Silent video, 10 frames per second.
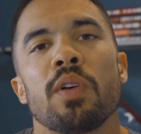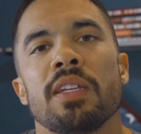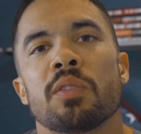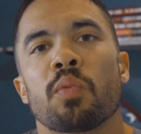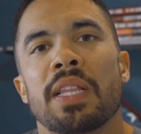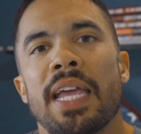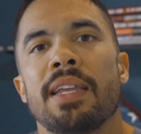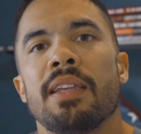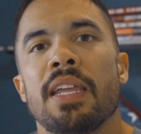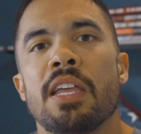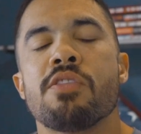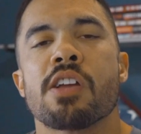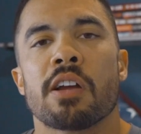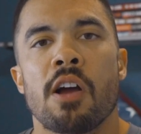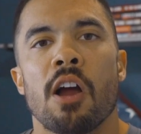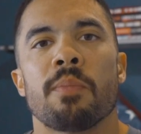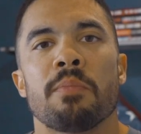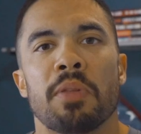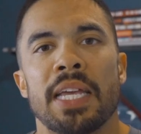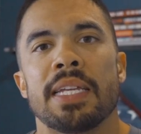what is related in their
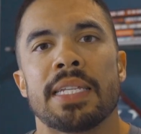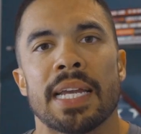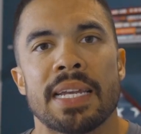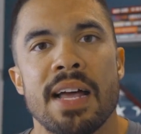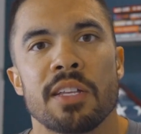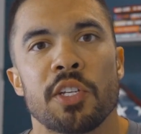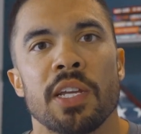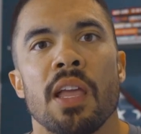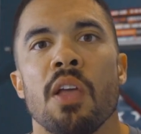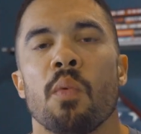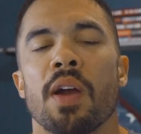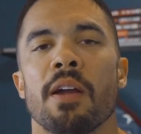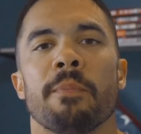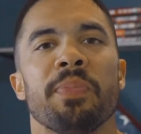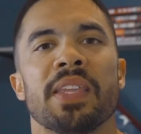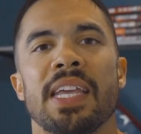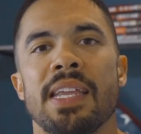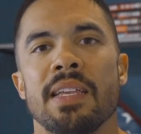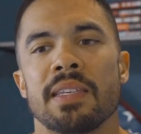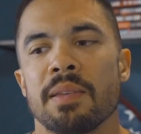carbon plated technology, where
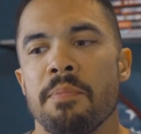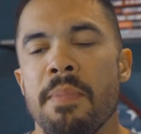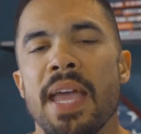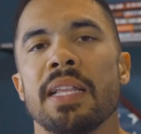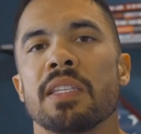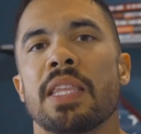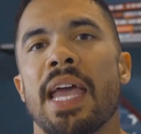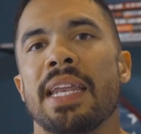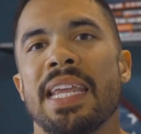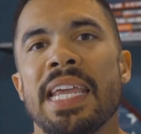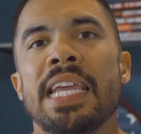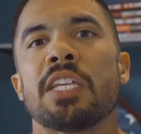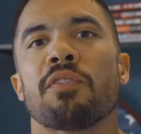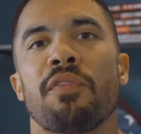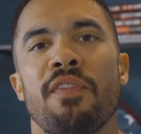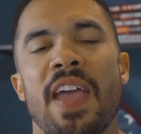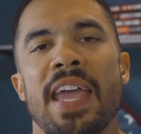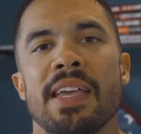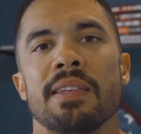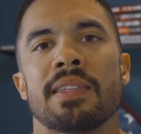it is meant that each
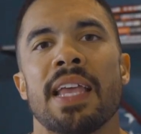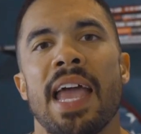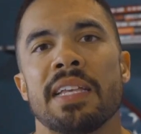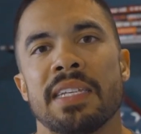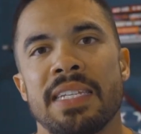phase has a